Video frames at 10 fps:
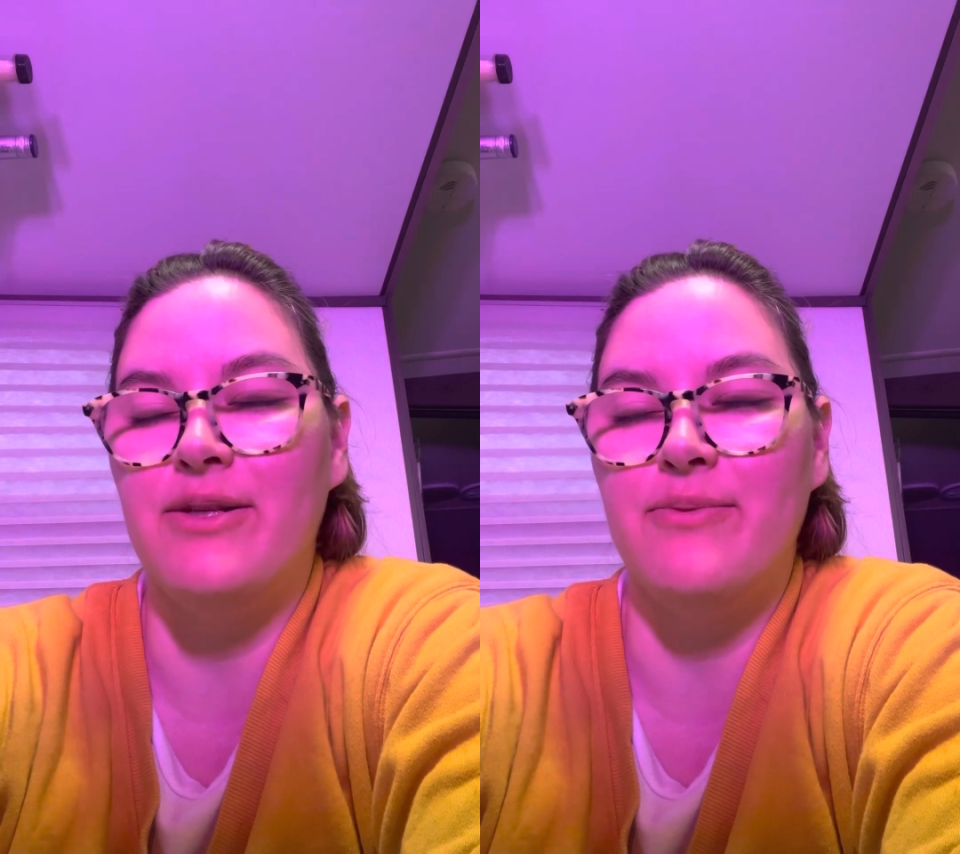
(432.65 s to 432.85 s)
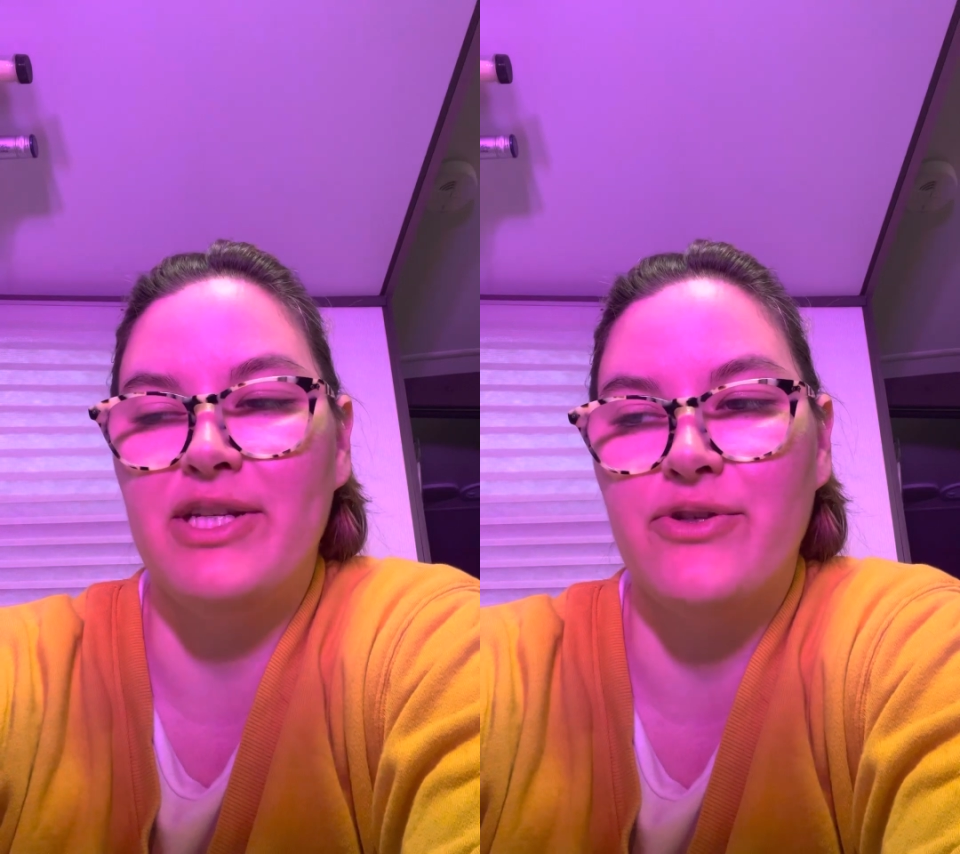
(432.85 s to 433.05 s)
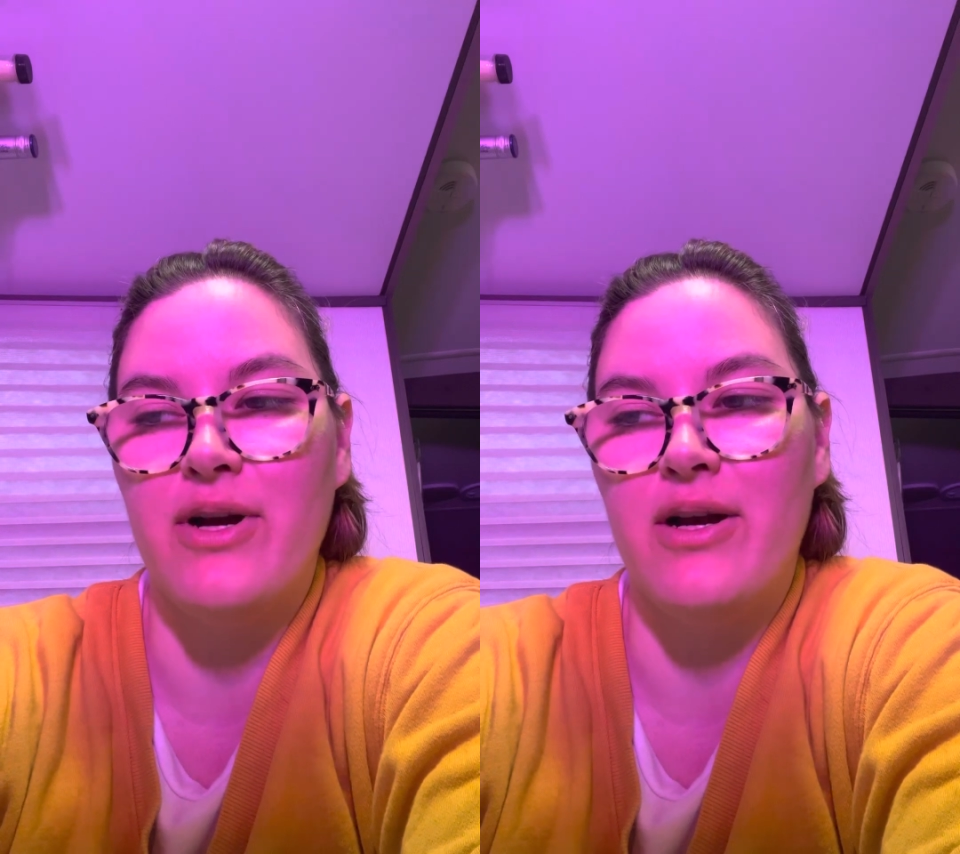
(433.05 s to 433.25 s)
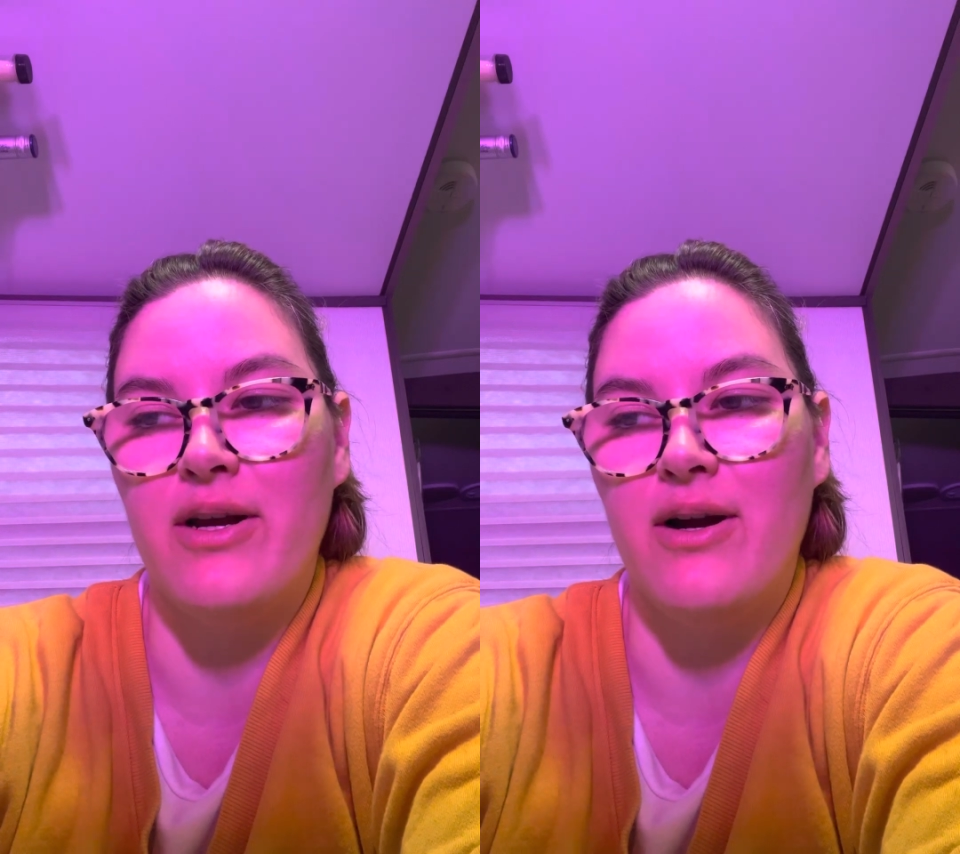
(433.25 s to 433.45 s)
to redraw